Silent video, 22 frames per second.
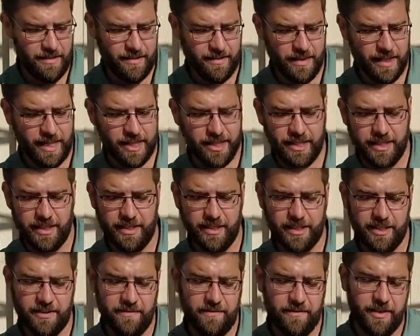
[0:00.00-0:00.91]
I'm actually going
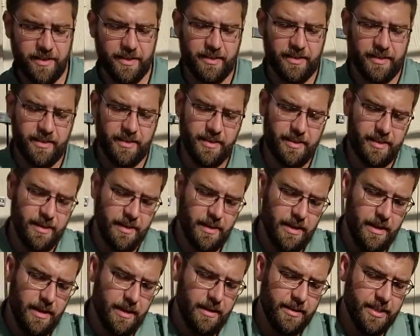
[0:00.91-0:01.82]
to just fill
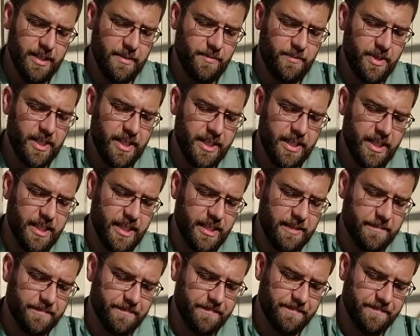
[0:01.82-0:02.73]
this bucket up.